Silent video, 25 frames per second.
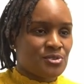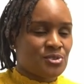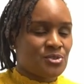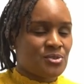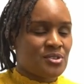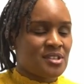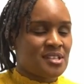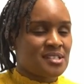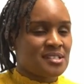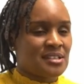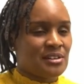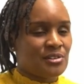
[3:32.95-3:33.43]

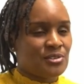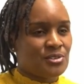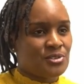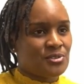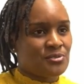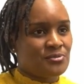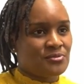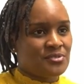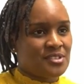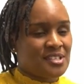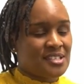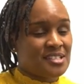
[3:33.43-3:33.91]
So there's a lot
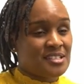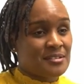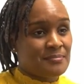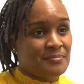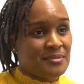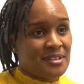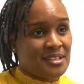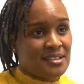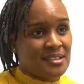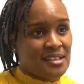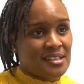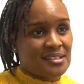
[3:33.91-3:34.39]
of
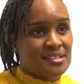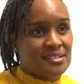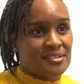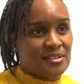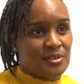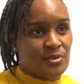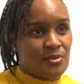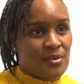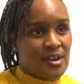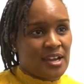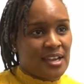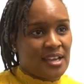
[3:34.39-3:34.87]
discipline that's
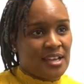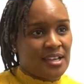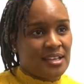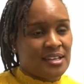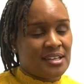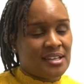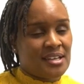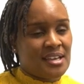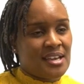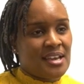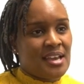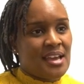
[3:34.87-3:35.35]

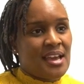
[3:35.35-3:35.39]
required.